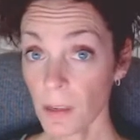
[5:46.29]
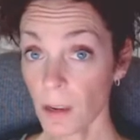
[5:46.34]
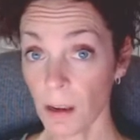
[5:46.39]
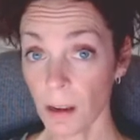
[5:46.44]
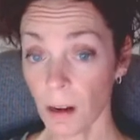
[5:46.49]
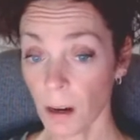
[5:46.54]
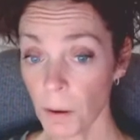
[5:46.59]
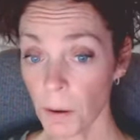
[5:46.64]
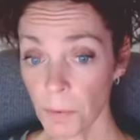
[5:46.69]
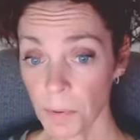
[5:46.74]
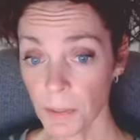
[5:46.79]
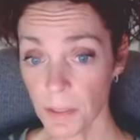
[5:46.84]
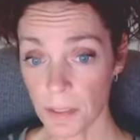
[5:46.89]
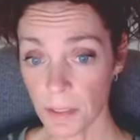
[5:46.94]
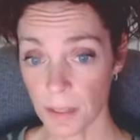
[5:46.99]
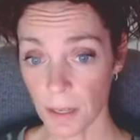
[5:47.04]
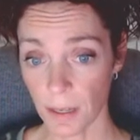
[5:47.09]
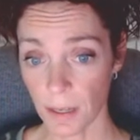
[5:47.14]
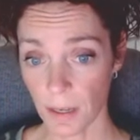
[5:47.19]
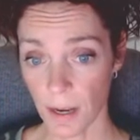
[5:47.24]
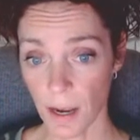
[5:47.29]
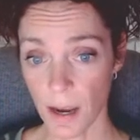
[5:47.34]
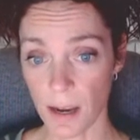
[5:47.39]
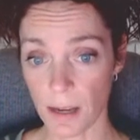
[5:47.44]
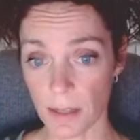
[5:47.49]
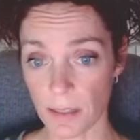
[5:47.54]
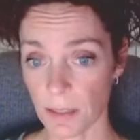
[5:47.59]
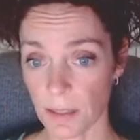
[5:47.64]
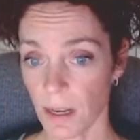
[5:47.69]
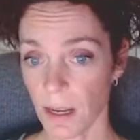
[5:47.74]
And I want to say
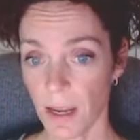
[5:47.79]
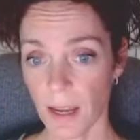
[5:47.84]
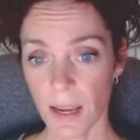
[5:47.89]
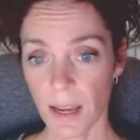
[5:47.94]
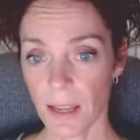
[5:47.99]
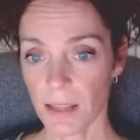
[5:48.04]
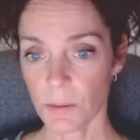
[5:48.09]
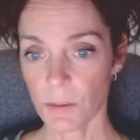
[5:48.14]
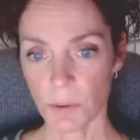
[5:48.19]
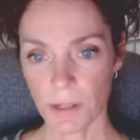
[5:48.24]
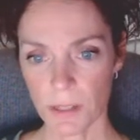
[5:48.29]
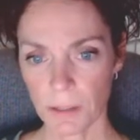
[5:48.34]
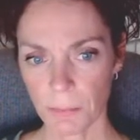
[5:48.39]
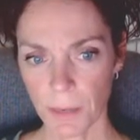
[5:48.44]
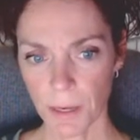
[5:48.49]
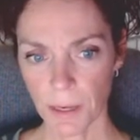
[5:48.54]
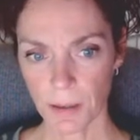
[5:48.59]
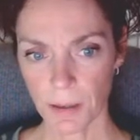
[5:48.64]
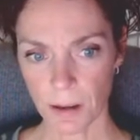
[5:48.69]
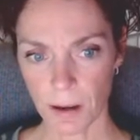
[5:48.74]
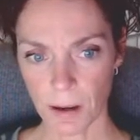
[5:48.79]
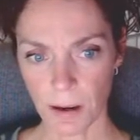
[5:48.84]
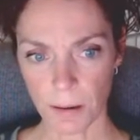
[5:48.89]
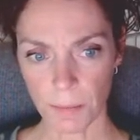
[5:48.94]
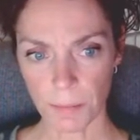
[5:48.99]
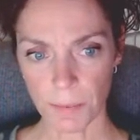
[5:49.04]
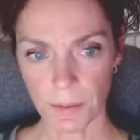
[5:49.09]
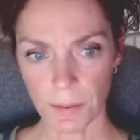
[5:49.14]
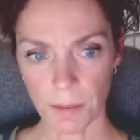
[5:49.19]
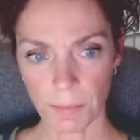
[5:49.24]
yes. This wasn't made
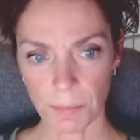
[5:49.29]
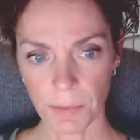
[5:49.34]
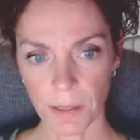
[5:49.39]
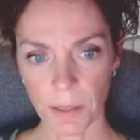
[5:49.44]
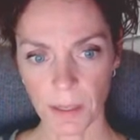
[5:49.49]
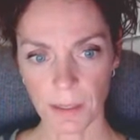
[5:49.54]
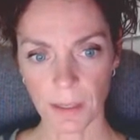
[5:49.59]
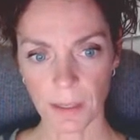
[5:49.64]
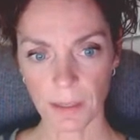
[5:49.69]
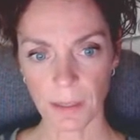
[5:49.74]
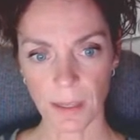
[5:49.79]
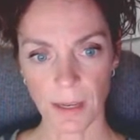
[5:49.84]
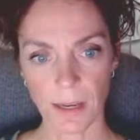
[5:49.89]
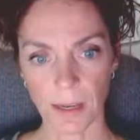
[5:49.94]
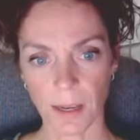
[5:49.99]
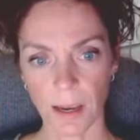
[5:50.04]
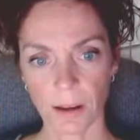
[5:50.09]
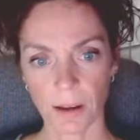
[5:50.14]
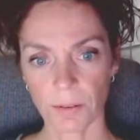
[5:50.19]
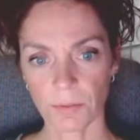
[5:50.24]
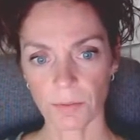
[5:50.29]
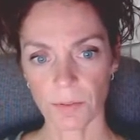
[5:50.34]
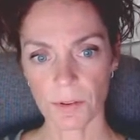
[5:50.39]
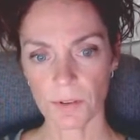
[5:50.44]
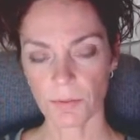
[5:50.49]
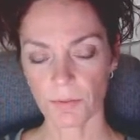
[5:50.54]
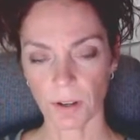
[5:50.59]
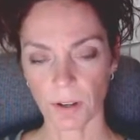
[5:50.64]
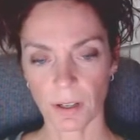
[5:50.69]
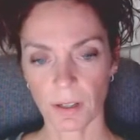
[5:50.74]
up, and the being that they encountered
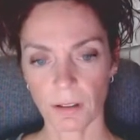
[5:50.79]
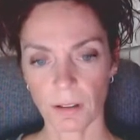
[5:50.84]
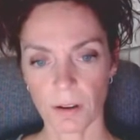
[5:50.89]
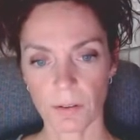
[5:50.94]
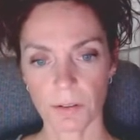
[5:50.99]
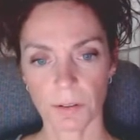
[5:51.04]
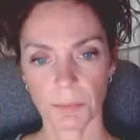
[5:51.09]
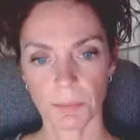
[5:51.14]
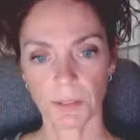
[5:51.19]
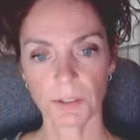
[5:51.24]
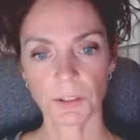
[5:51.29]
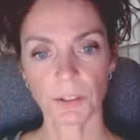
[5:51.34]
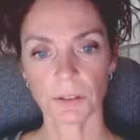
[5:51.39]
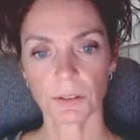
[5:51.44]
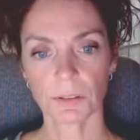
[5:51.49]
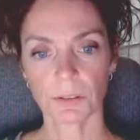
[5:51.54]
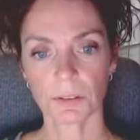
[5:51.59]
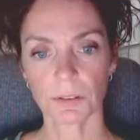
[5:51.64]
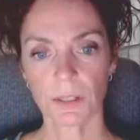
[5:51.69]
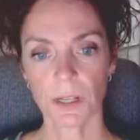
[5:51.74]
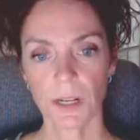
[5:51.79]
feels very low dimensional.